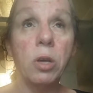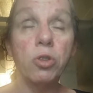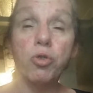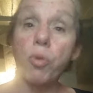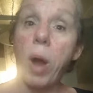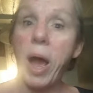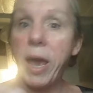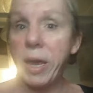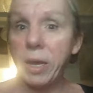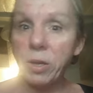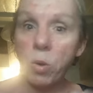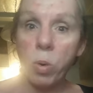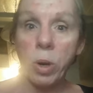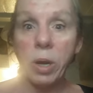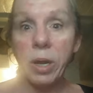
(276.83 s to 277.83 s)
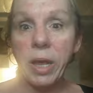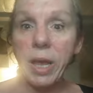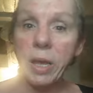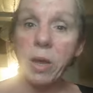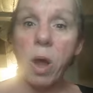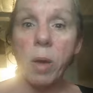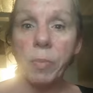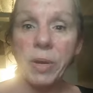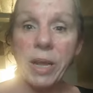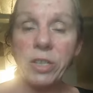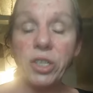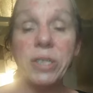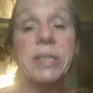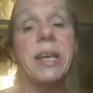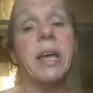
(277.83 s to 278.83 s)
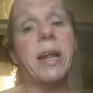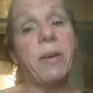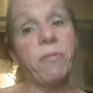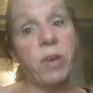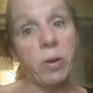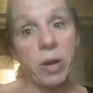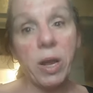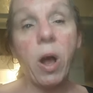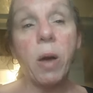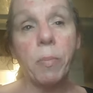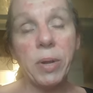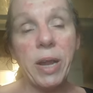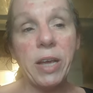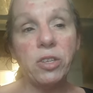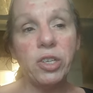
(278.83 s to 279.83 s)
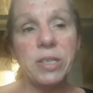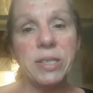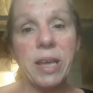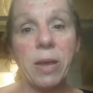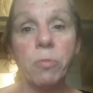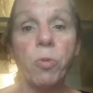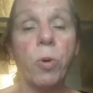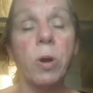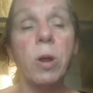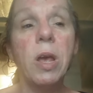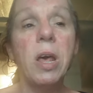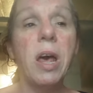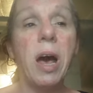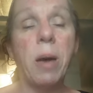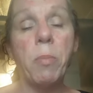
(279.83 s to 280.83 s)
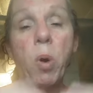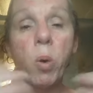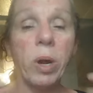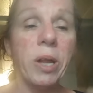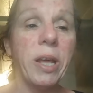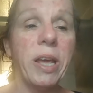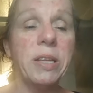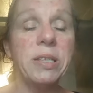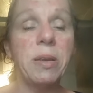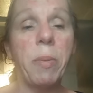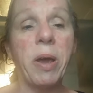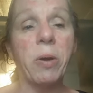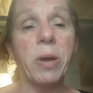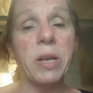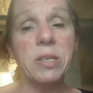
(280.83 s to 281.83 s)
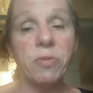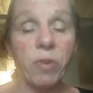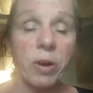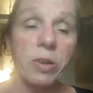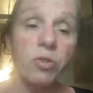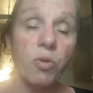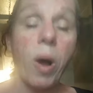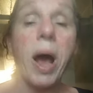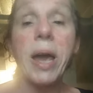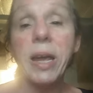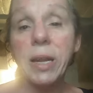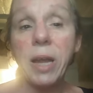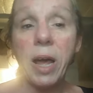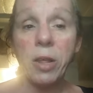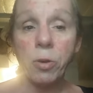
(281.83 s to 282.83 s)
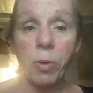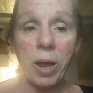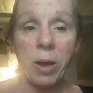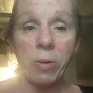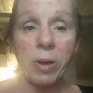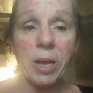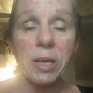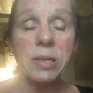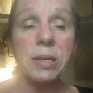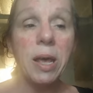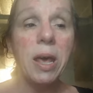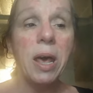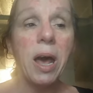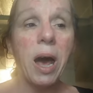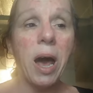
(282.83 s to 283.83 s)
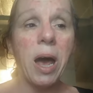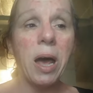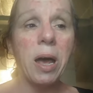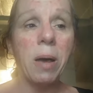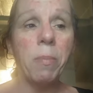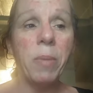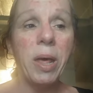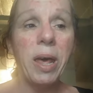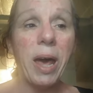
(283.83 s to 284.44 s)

dry and oily and combination skin. I have very combination skin. I'm oily in some areas, very dry in other areas. I